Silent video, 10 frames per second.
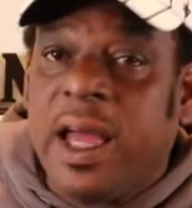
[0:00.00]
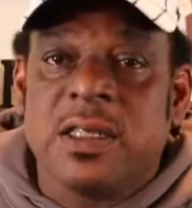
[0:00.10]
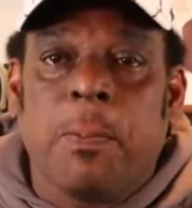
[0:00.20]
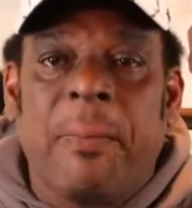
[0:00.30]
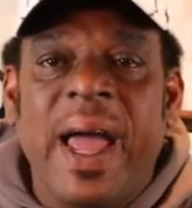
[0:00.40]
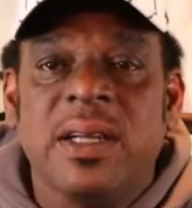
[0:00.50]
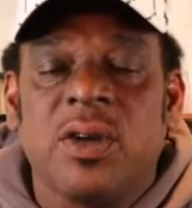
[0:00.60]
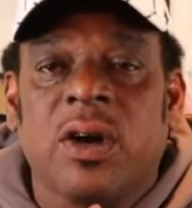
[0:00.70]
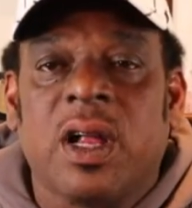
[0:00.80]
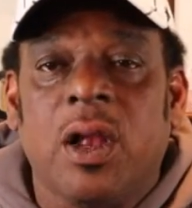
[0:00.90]
is
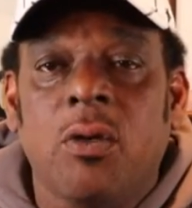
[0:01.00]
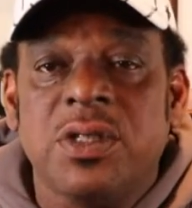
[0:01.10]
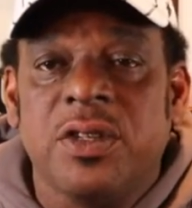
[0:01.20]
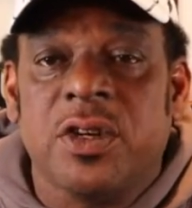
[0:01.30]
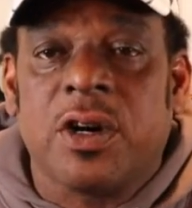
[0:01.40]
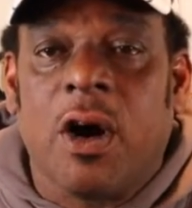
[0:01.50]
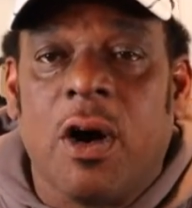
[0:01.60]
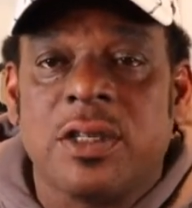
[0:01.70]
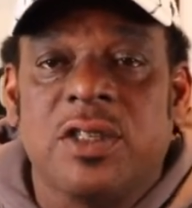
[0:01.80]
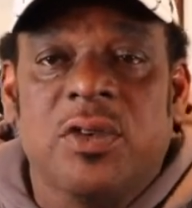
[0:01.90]
banks are closing your
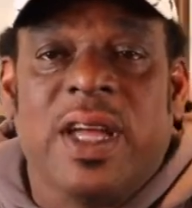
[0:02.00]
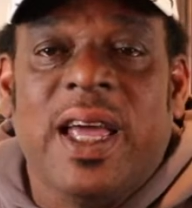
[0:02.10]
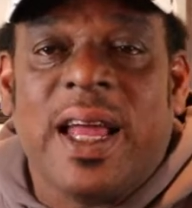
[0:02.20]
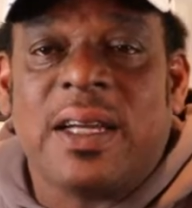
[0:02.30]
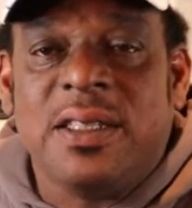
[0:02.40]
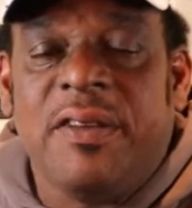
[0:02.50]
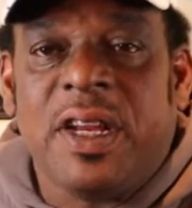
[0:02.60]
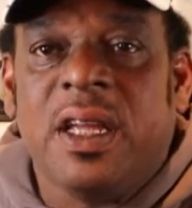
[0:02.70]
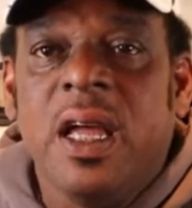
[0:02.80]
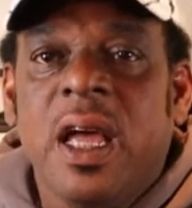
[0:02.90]
cards due to
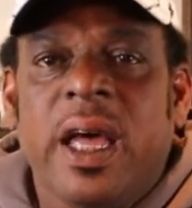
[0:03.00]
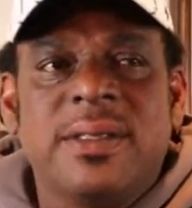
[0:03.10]
inactivity.